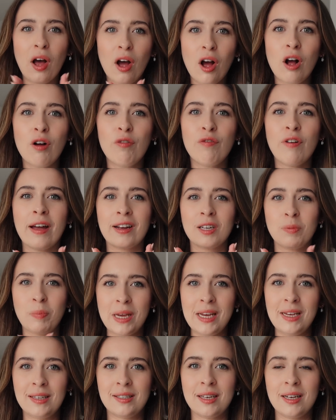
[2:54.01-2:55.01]
perfect
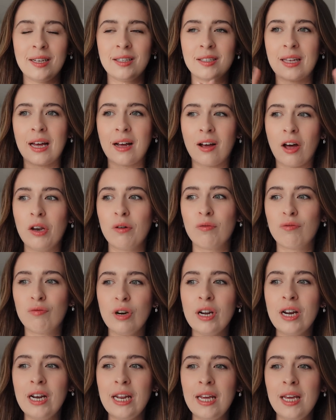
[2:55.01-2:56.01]
pieces that kind of
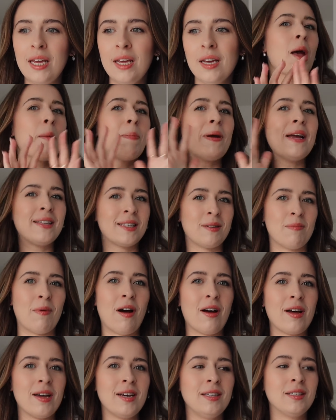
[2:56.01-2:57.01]
really
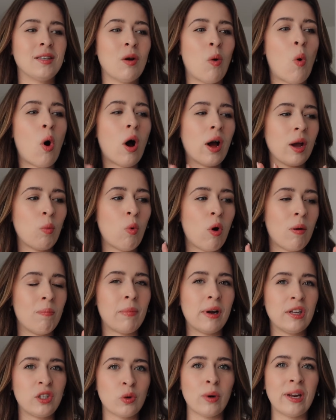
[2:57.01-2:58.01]
epitomize what I want
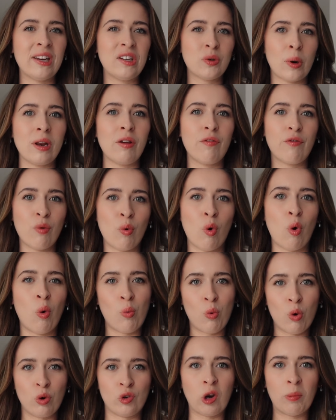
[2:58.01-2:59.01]
my twenty twenty-four
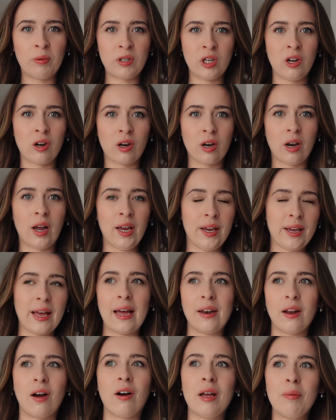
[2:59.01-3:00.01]
wardrobe to look like,
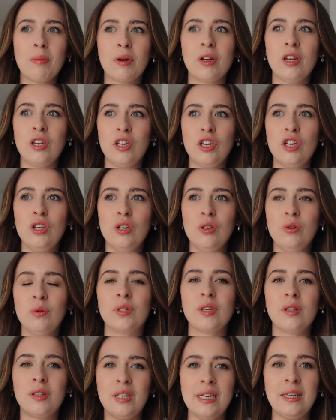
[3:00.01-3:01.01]
and I'm going to
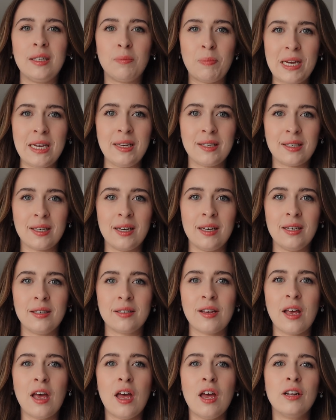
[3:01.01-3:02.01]
use these
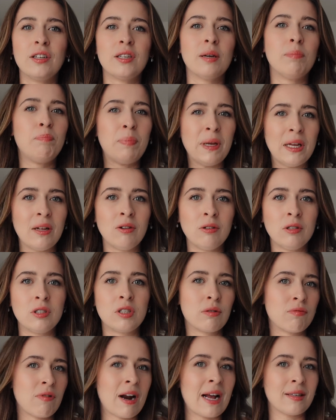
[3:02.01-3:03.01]
pieces to build
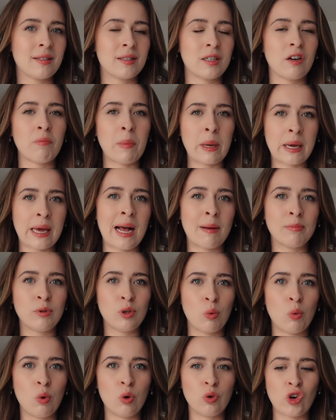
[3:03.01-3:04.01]
the rest of my
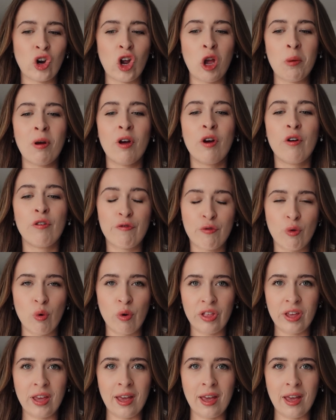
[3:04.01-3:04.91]
capsule wardrobe for the